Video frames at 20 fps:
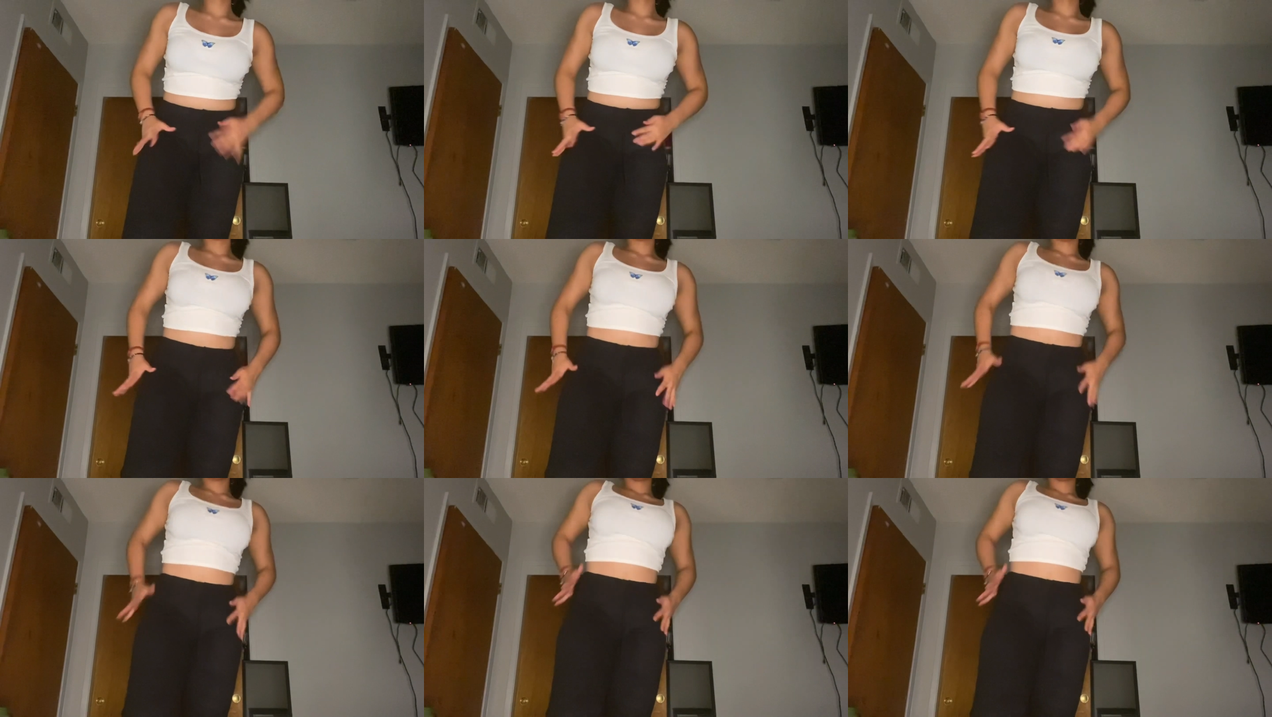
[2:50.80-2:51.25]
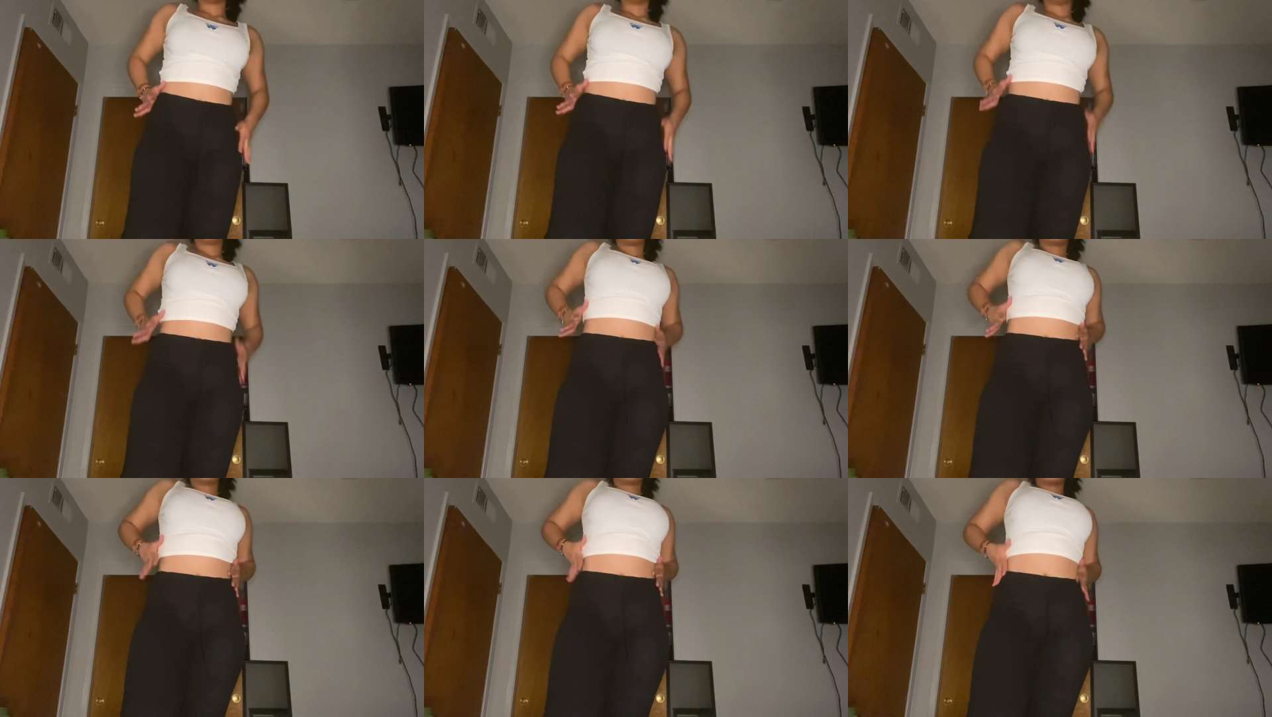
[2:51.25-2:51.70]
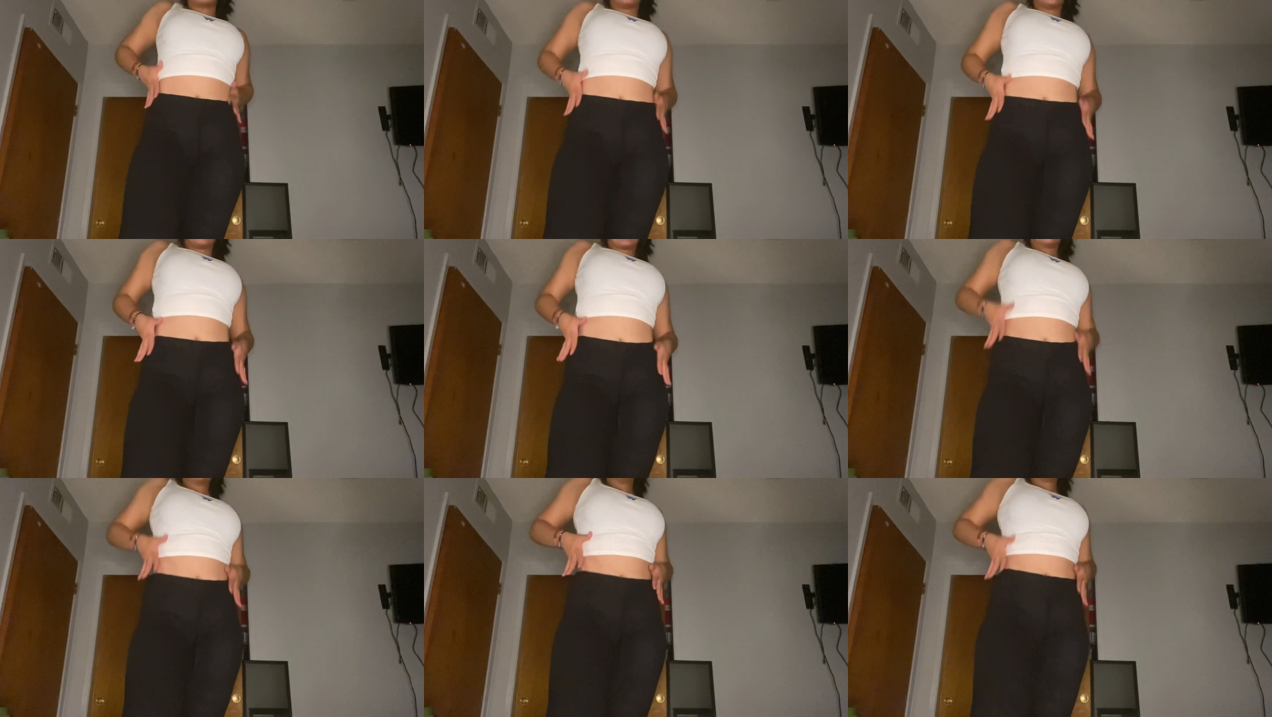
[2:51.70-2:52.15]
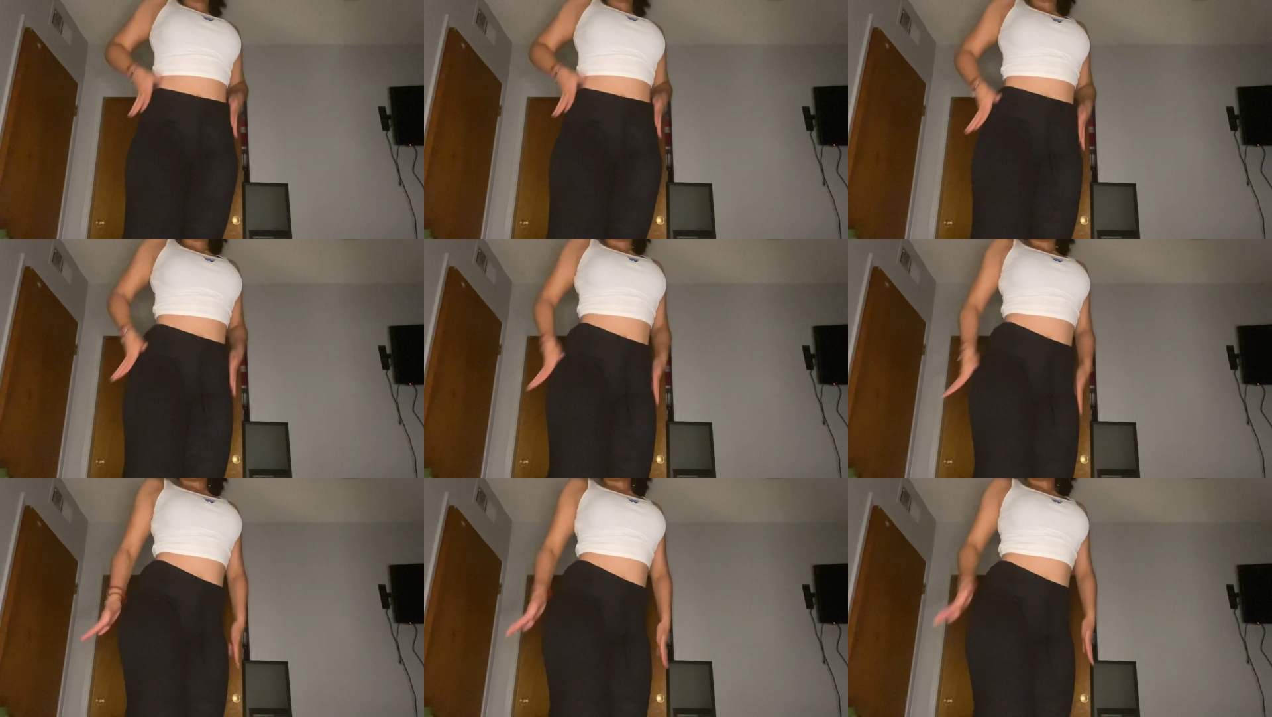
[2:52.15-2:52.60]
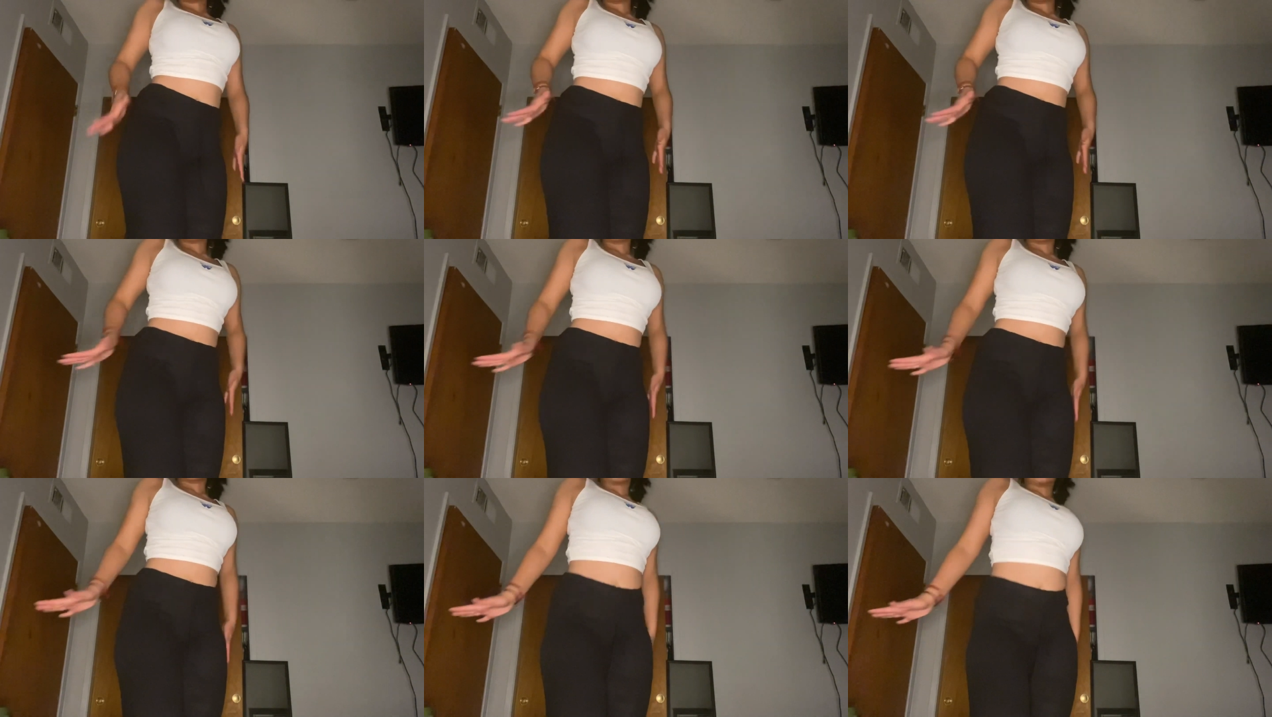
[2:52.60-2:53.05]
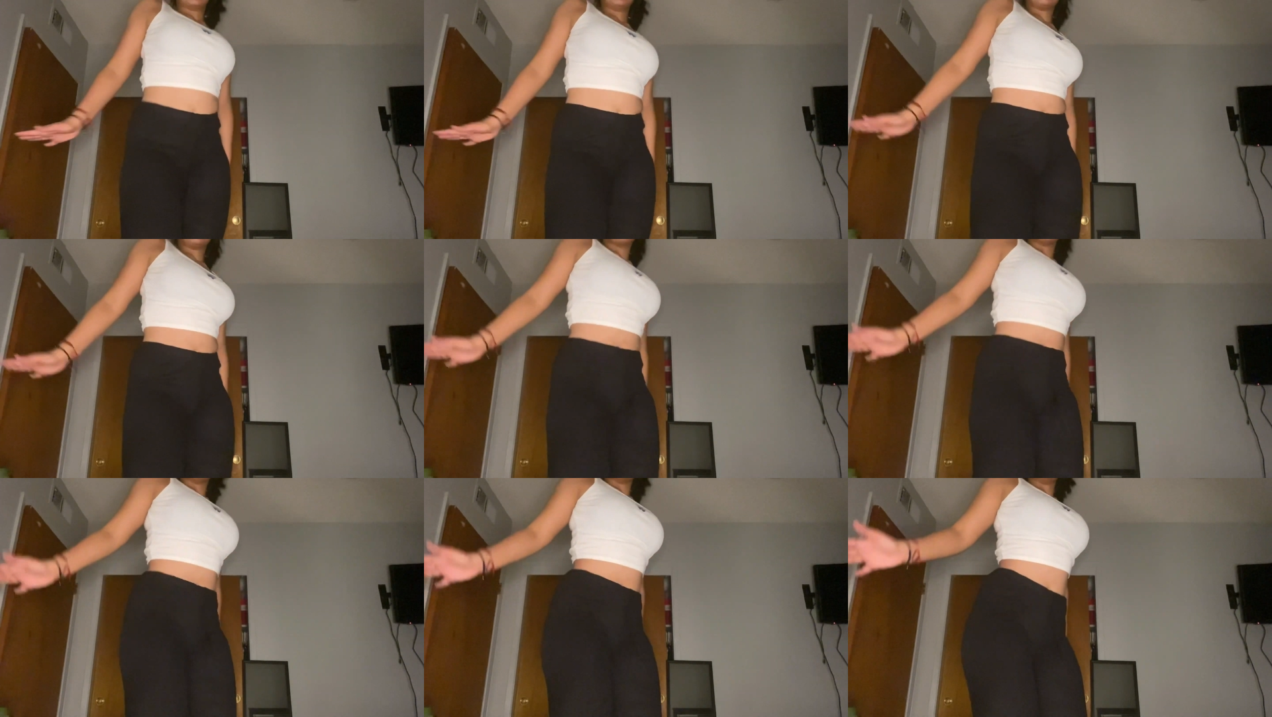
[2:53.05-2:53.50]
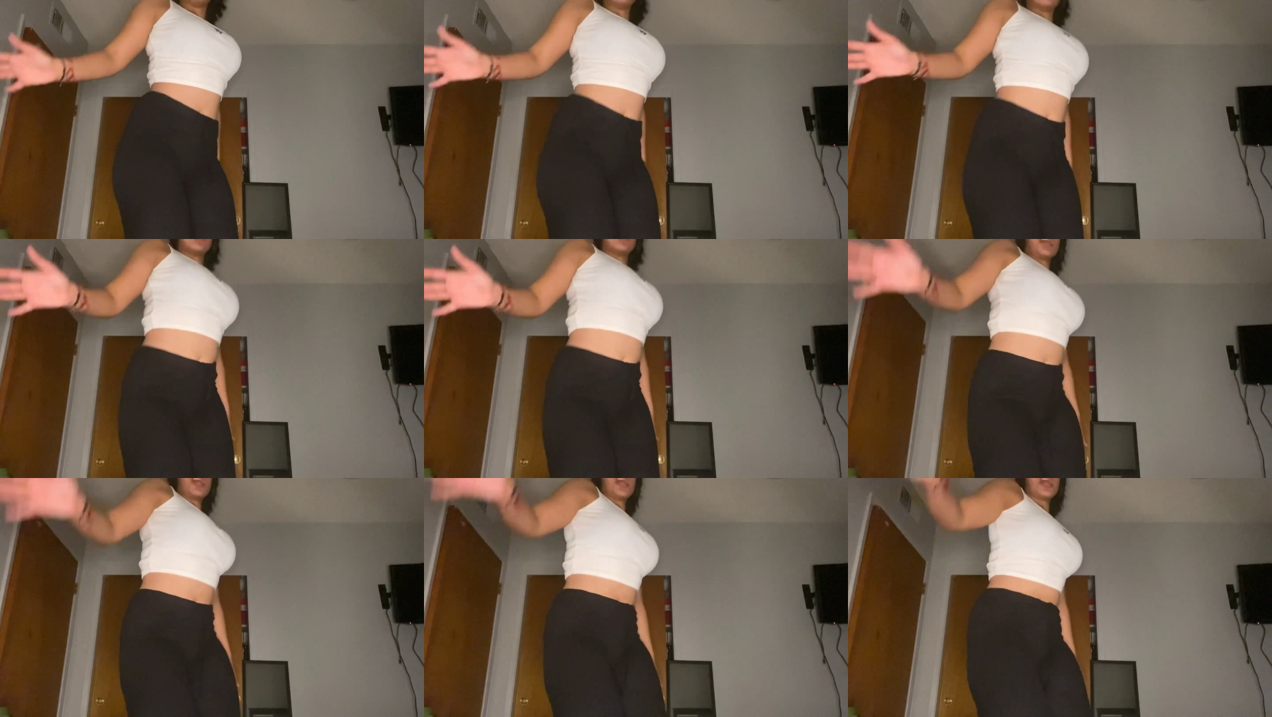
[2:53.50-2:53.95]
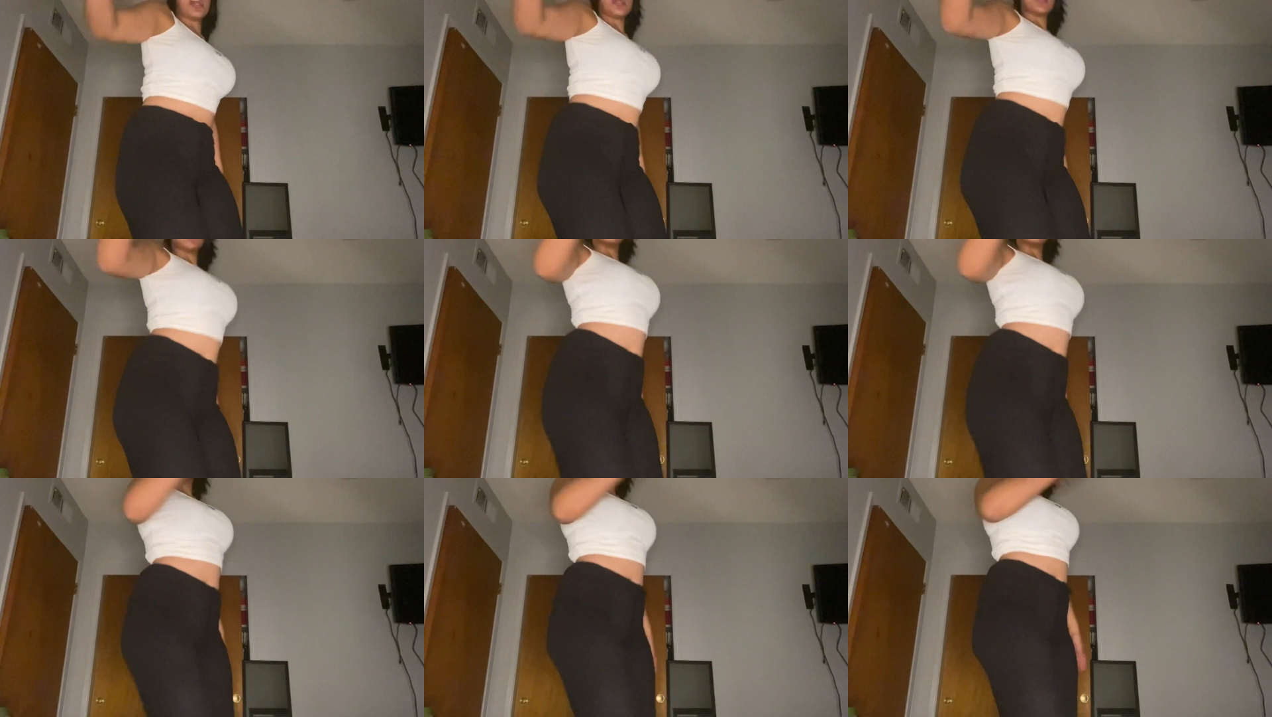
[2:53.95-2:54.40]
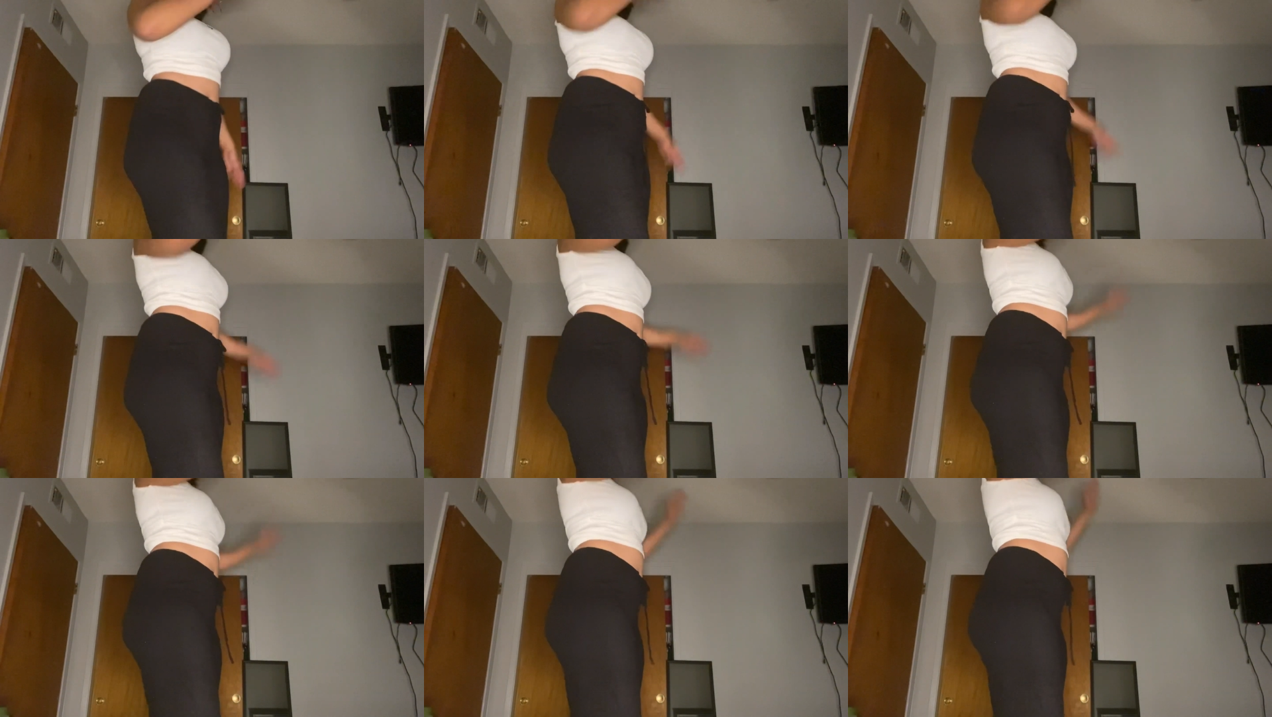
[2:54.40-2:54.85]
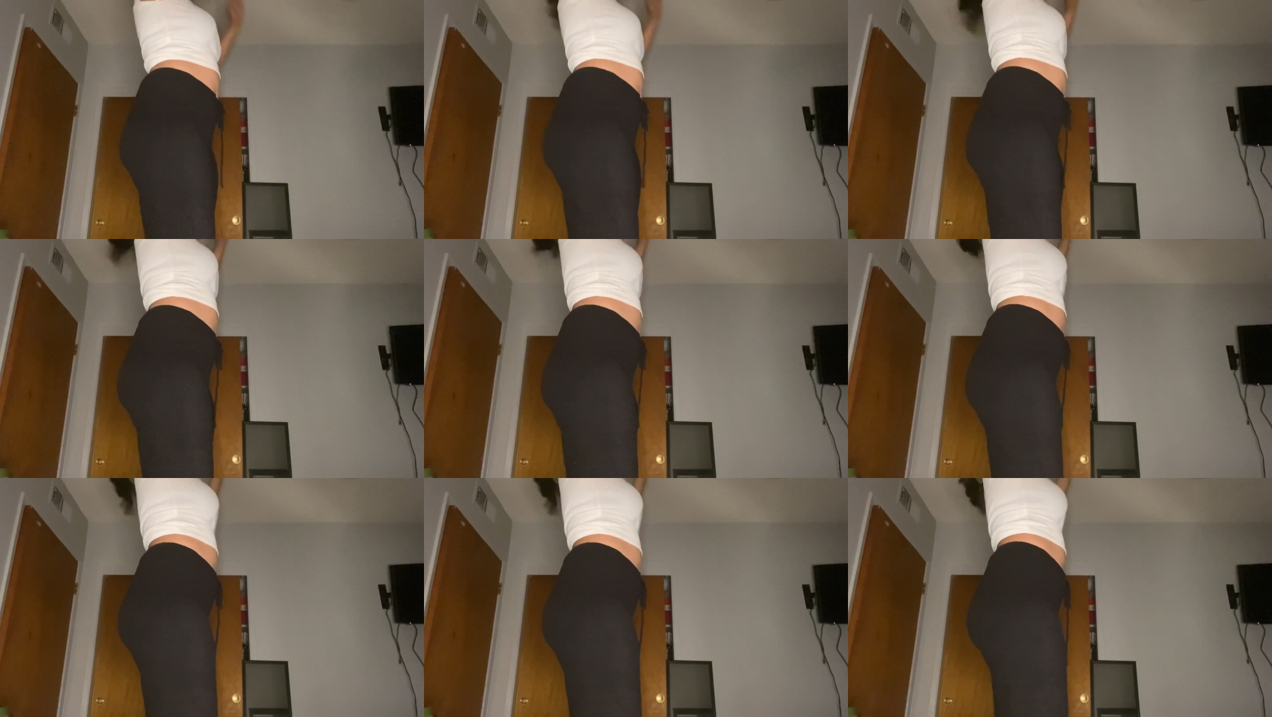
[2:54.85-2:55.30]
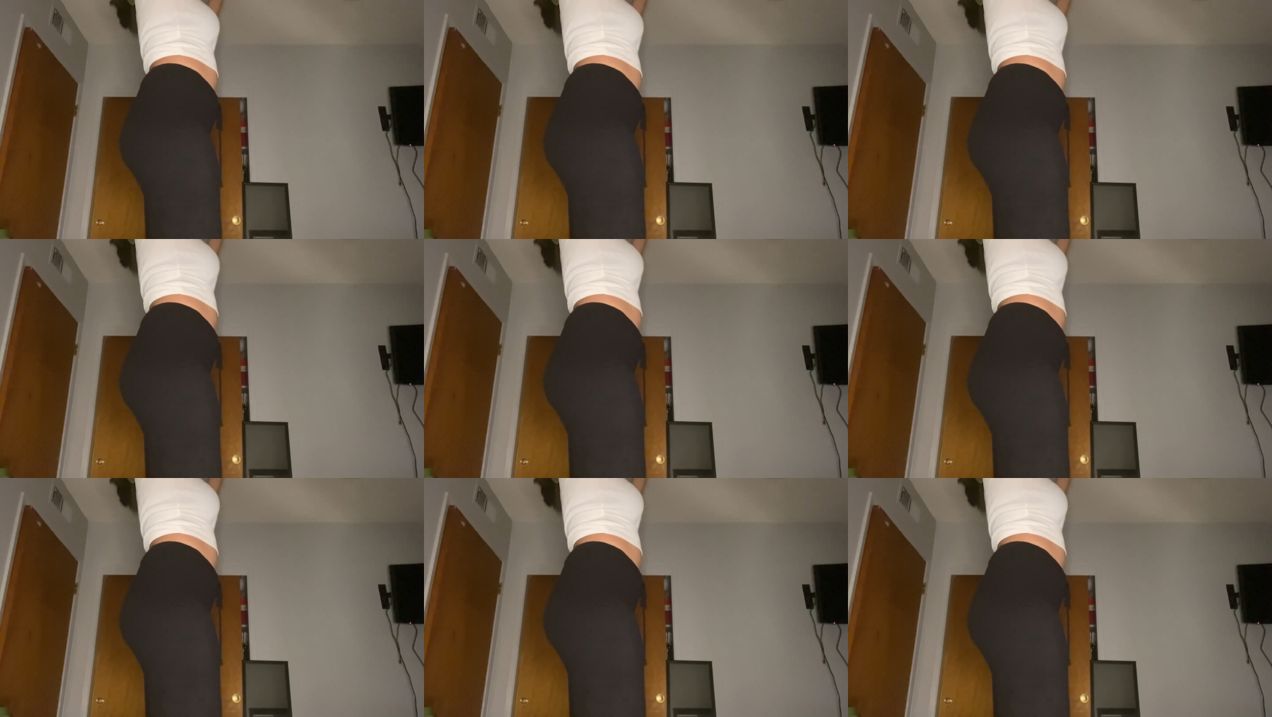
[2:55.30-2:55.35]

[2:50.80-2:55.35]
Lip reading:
Nobody's mouth can be seen.